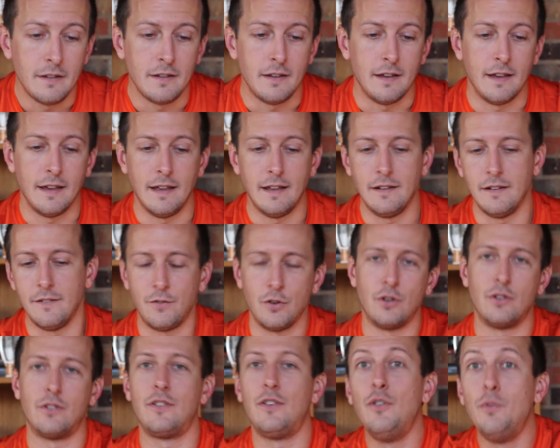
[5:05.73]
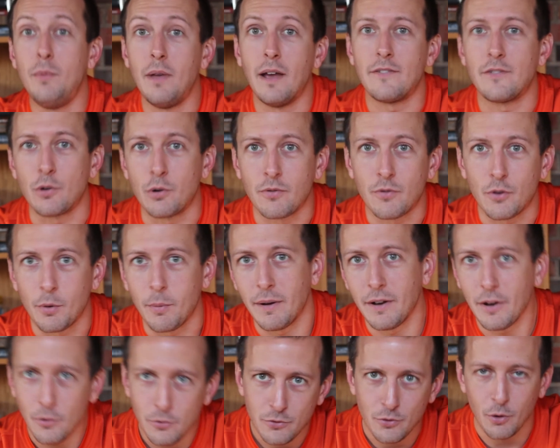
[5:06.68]
And if you excuse me, I have to refer to my
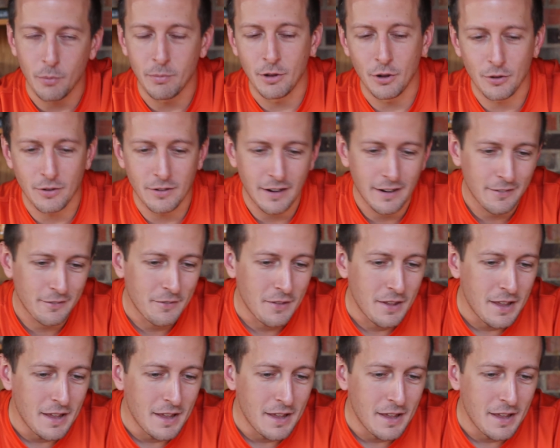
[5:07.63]
notes, so I'll be looking down.